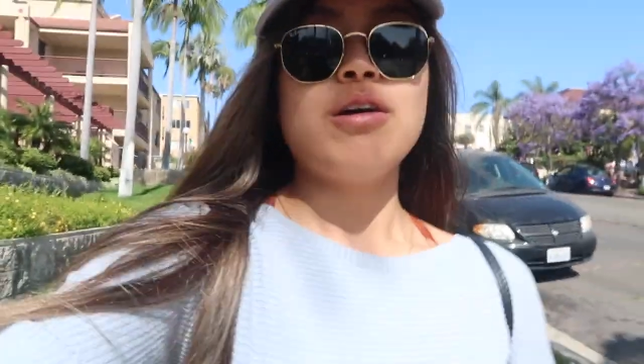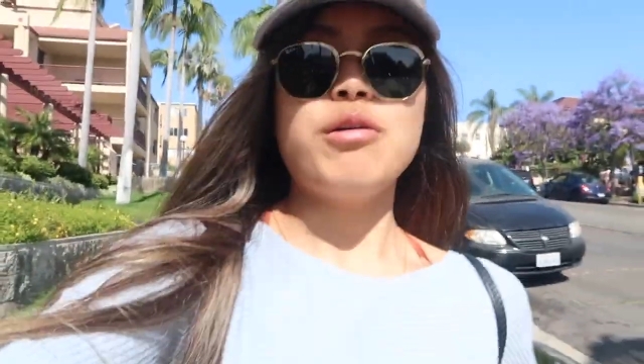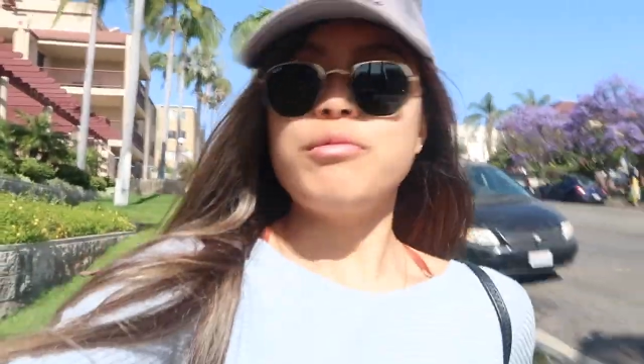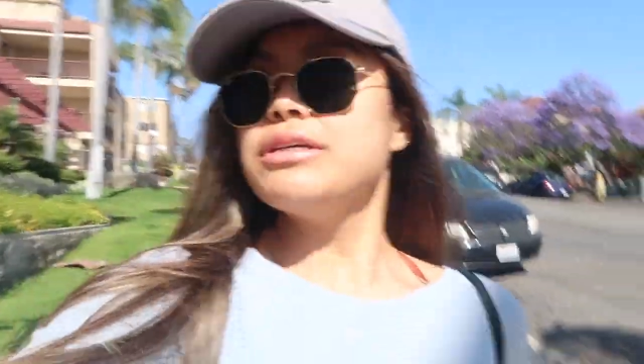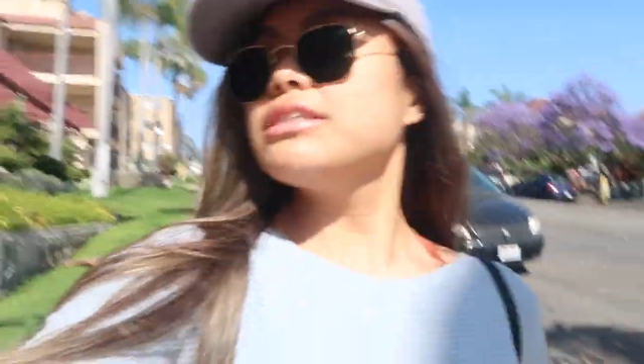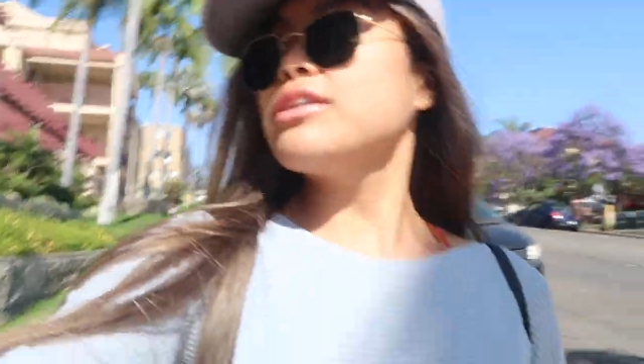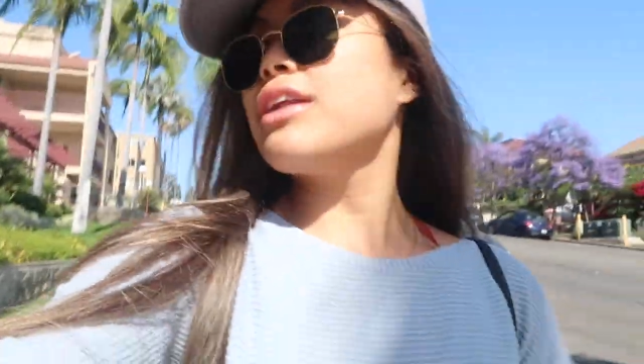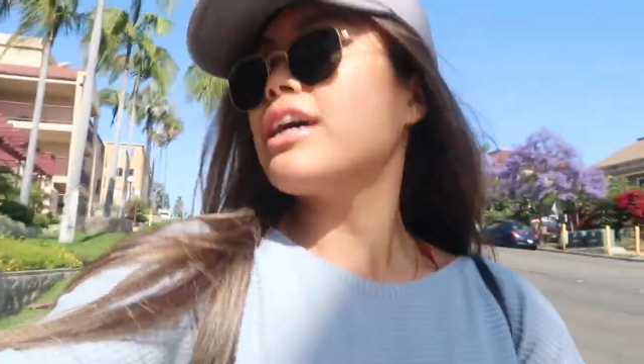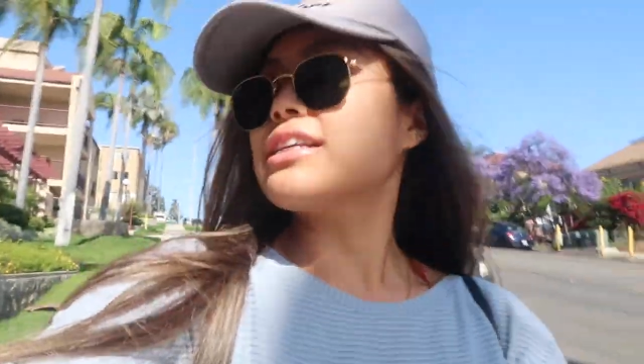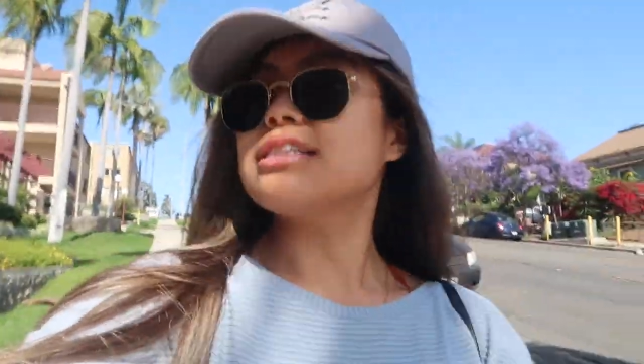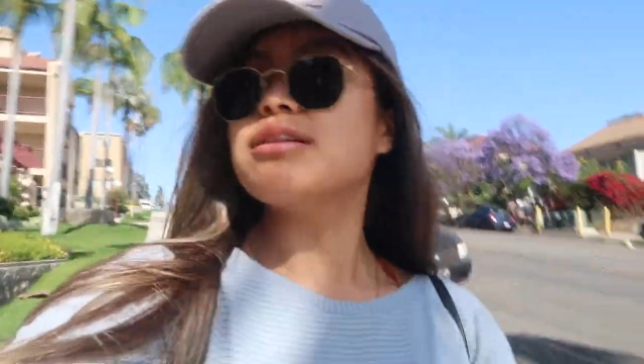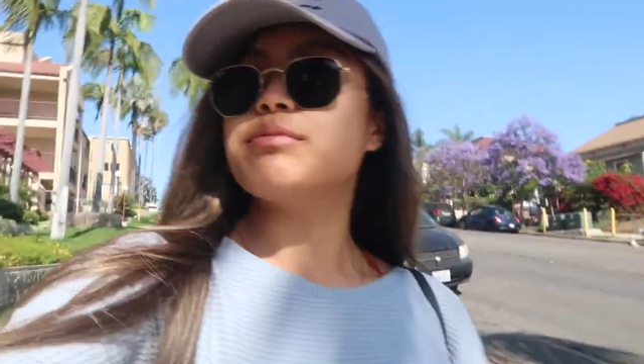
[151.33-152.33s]
always go to
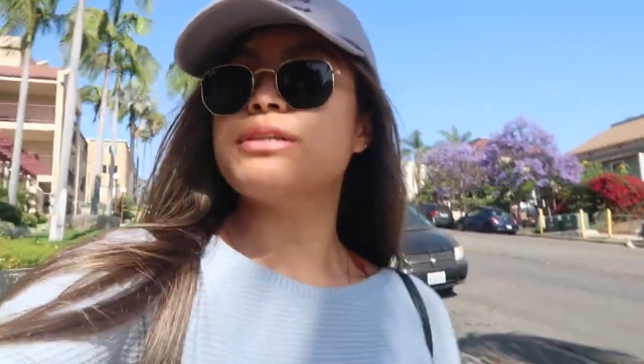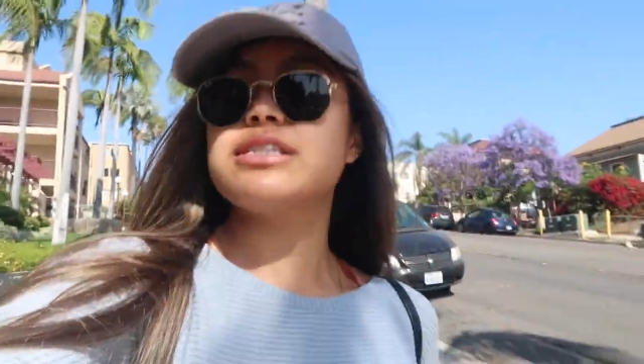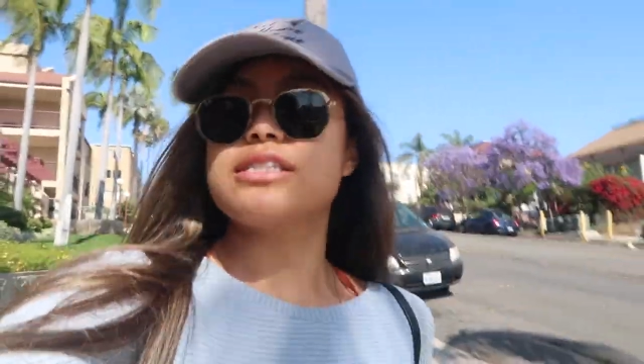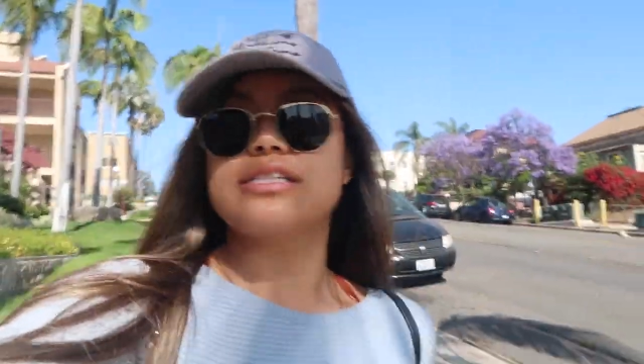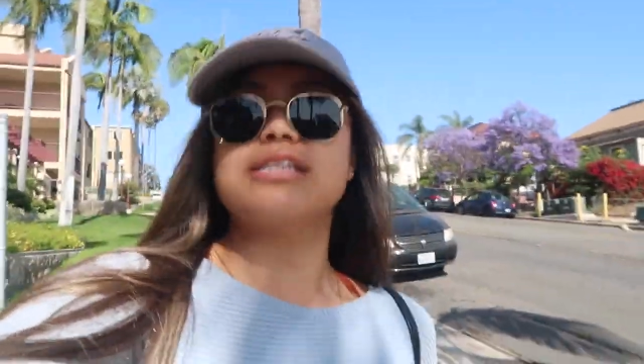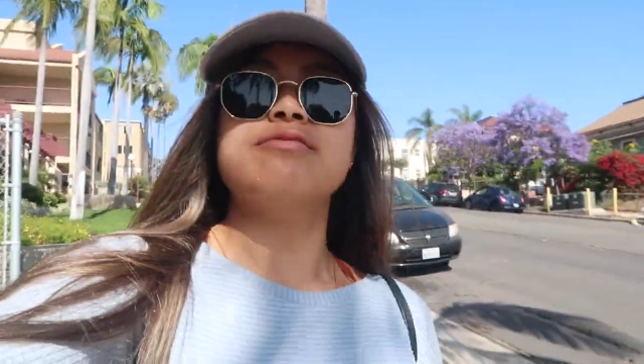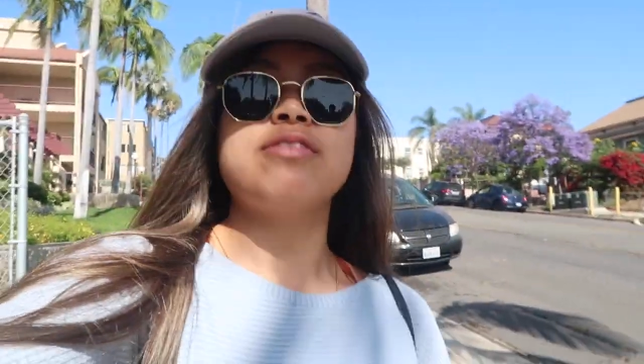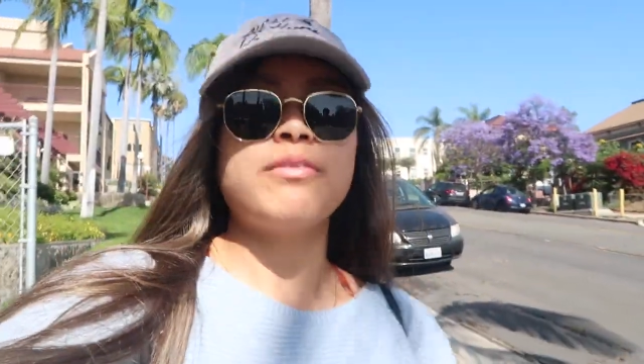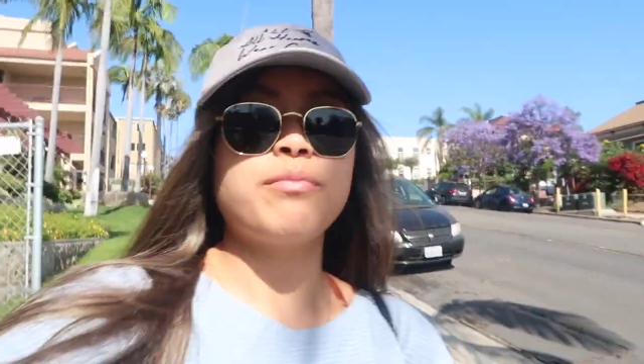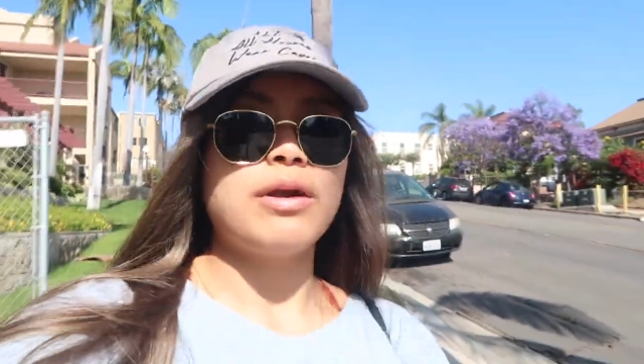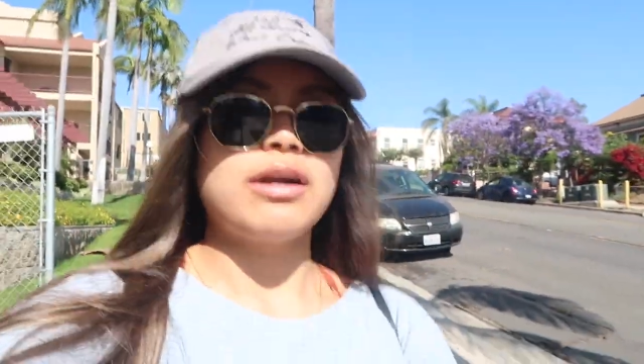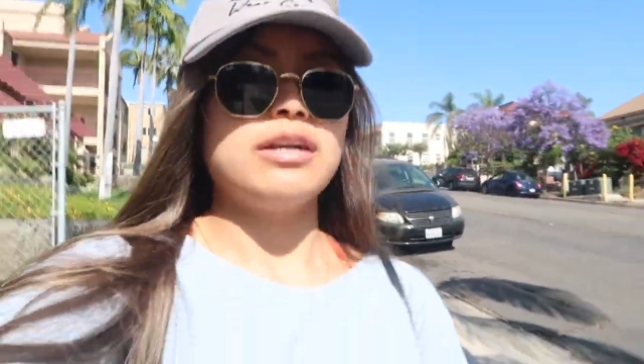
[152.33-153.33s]
SD, but just
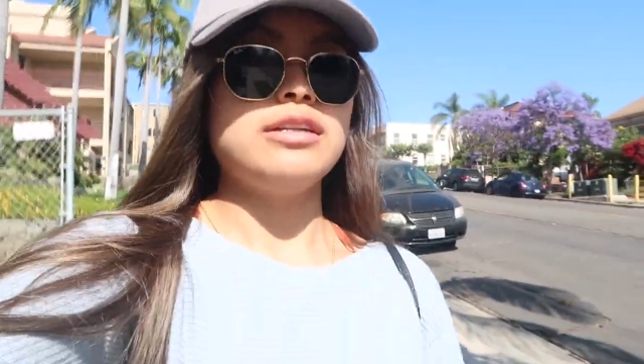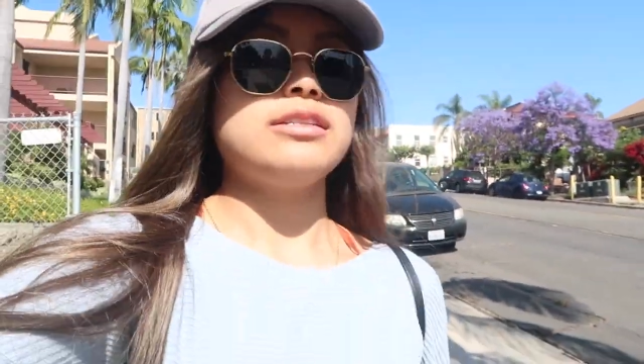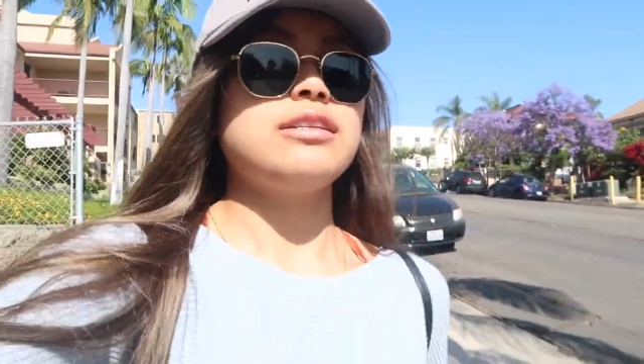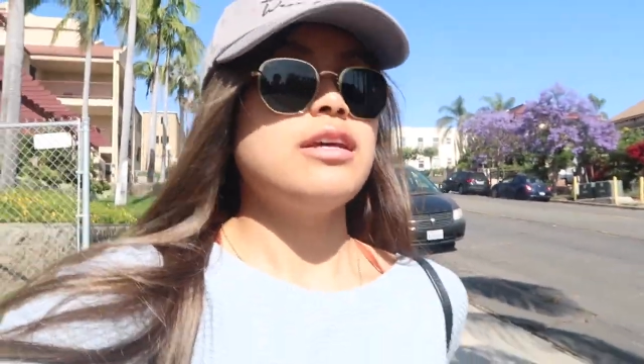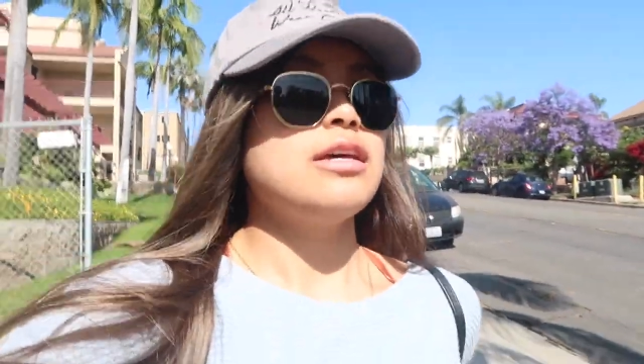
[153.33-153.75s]
different parts.